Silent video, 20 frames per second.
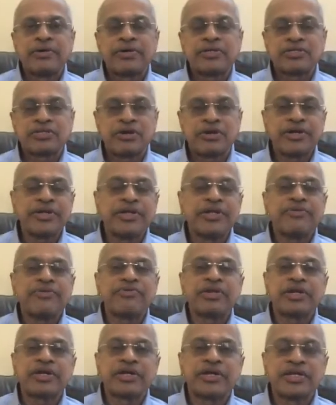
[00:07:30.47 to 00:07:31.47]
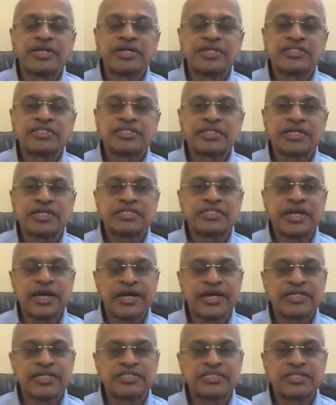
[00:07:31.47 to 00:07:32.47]
Scandinavian countries has the
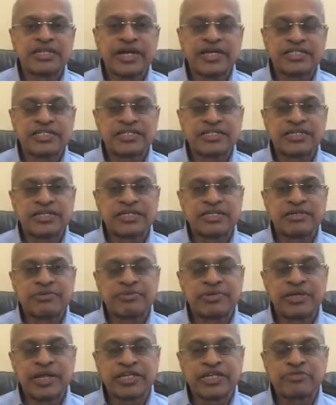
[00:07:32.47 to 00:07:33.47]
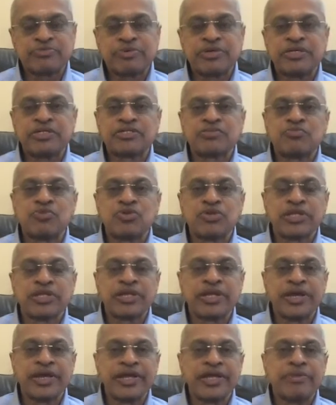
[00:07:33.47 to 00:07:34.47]
highest tax rate, taxpayers, more
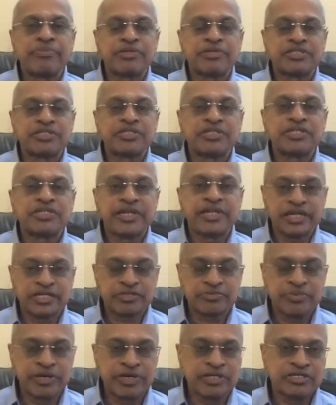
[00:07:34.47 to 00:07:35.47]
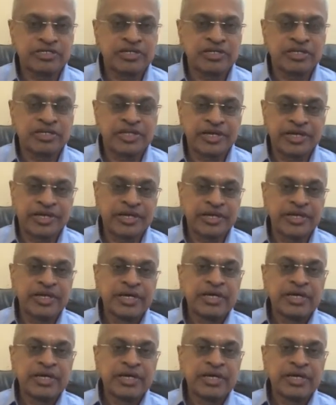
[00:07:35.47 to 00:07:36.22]
than 80% taxpayers are there.